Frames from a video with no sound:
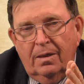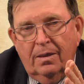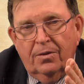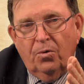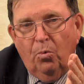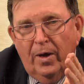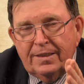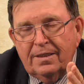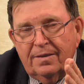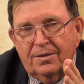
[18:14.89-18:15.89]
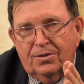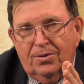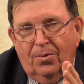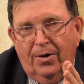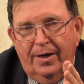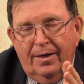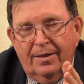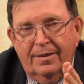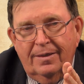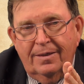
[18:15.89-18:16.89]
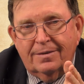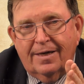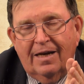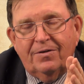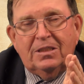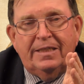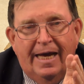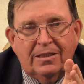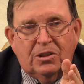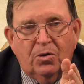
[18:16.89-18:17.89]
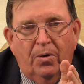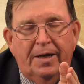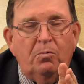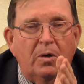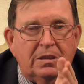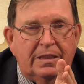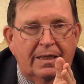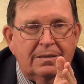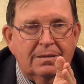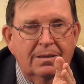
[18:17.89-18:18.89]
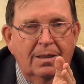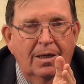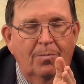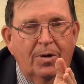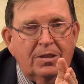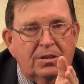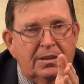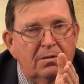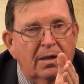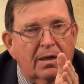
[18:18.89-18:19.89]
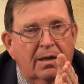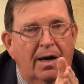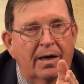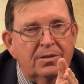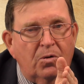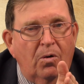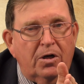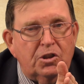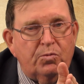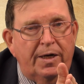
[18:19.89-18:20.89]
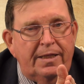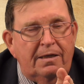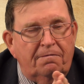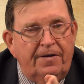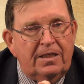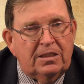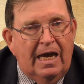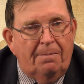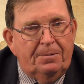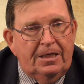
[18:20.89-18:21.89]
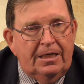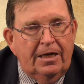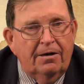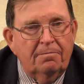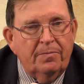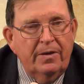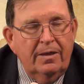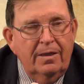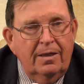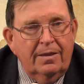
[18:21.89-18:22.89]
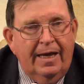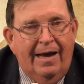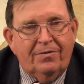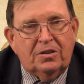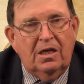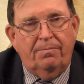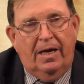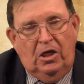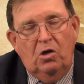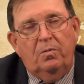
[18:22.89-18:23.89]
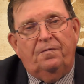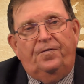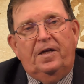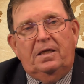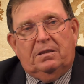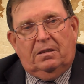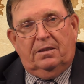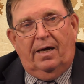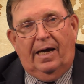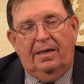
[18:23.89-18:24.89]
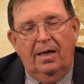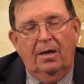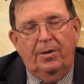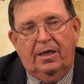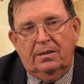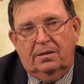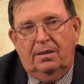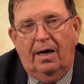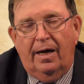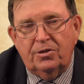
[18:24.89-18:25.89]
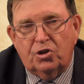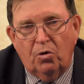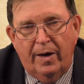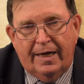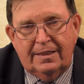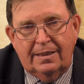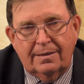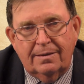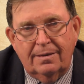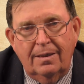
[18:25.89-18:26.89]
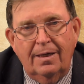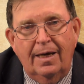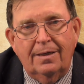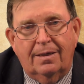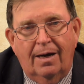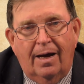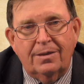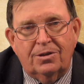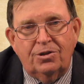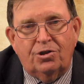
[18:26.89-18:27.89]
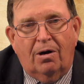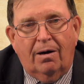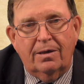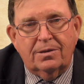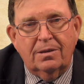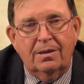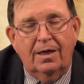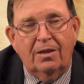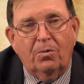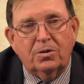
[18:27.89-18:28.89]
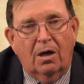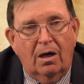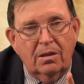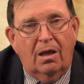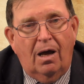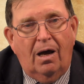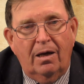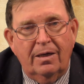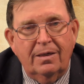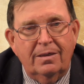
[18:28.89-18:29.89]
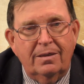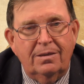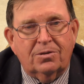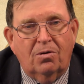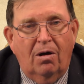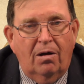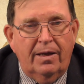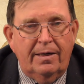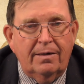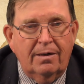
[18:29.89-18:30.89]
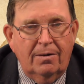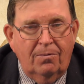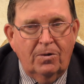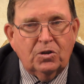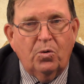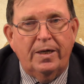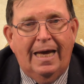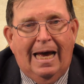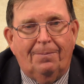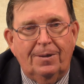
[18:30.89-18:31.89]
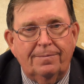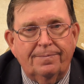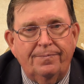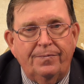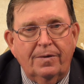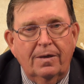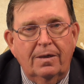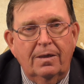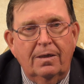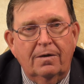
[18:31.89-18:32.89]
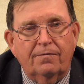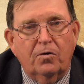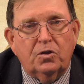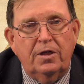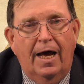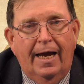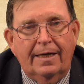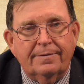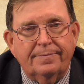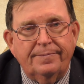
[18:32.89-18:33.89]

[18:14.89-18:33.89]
the rest of this story is kind of a sad story in one sense. But it's still that God is orchestrating the events happening here, that I have to set my human feelings aside because God's directing and God is in charge. In other words, Allah is calling what's going to happen. Verse 9.